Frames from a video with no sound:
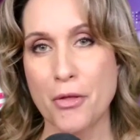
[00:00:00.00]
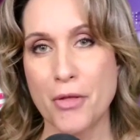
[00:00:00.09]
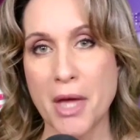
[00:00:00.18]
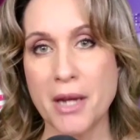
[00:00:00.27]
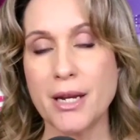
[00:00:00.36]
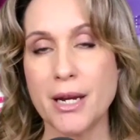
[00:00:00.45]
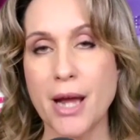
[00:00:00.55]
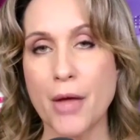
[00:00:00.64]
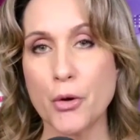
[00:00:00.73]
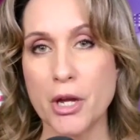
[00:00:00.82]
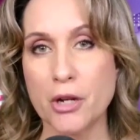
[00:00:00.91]
Then in
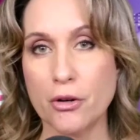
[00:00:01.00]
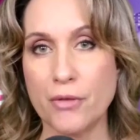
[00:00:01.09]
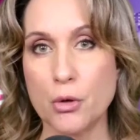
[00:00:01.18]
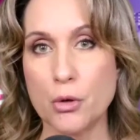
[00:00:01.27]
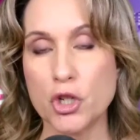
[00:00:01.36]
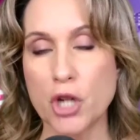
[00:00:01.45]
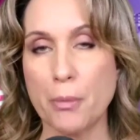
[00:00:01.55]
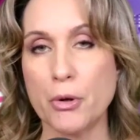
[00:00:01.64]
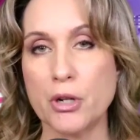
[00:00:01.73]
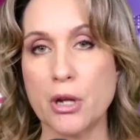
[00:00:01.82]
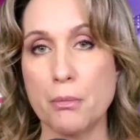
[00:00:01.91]
another interview,
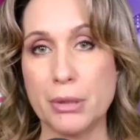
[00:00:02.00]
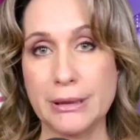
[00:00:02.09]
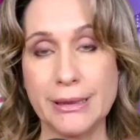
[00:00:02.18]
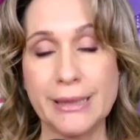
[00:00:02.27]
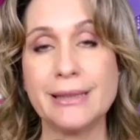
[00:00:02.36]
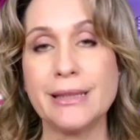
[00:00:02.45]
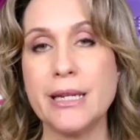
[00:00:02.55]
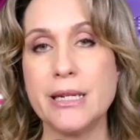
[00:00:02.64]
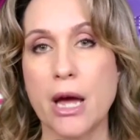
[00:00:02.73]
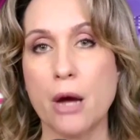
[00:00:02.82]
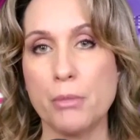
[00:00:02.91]
Sheppard completely
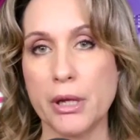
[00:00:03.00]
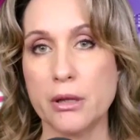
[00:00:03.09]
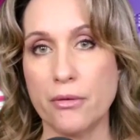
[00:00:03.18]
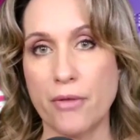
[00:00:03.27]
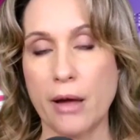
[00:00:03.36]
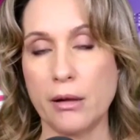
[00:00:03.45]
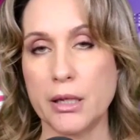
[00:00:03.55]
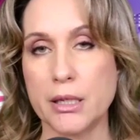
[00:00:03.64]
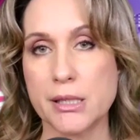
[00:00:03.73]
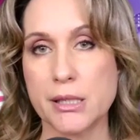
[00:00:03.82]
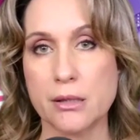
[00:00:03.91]
downplayed the
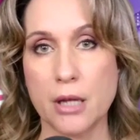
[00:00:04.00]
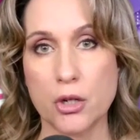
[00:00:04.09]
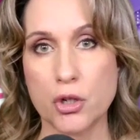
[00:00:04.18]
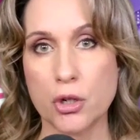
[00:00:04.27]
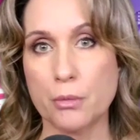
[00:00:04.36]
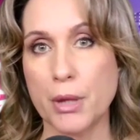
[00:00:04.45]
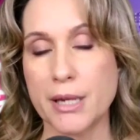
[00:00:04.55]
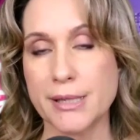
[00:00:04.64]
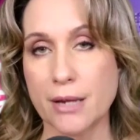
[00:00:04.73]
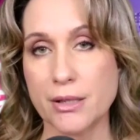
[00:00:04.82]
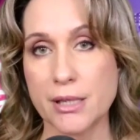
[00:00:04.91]
violence that took
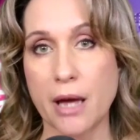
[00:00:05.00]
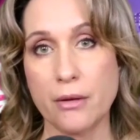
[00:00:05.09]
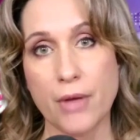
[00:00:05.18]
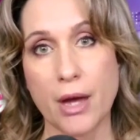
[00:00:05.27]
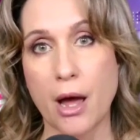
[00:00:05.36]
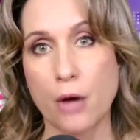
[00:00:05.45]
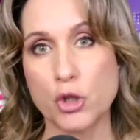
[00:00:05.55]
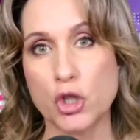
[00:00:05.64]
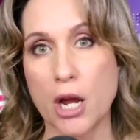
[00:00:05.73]
place outside of that House